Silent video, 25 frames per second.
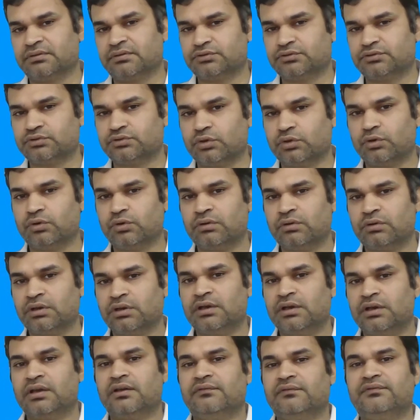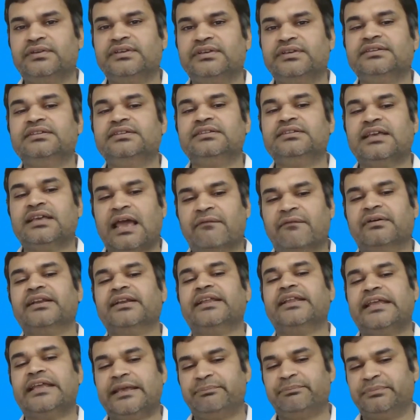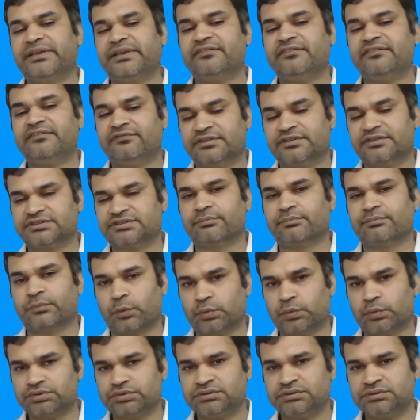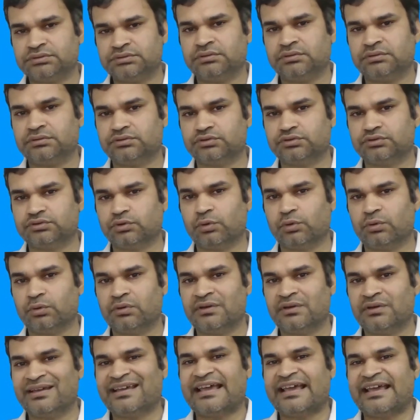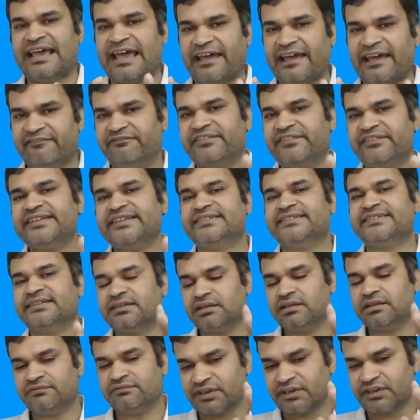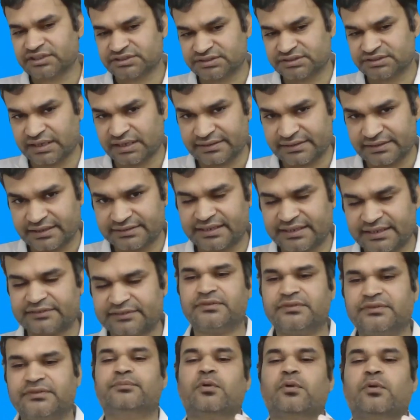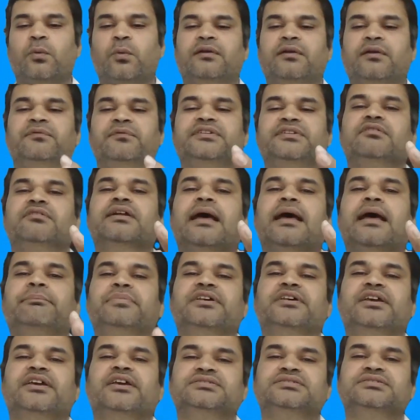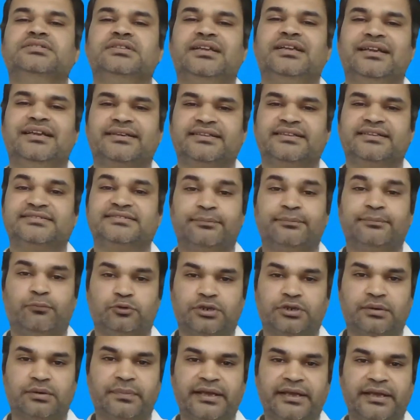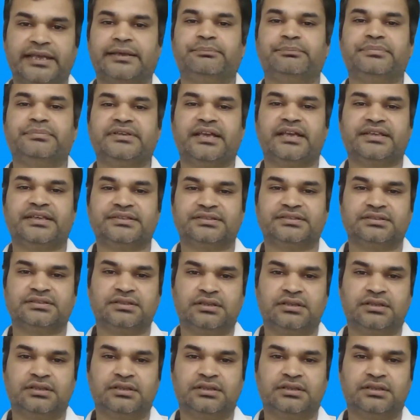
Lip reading: So we have an API first approach. So every single functionality that we provide with our application, it is supported by APIs.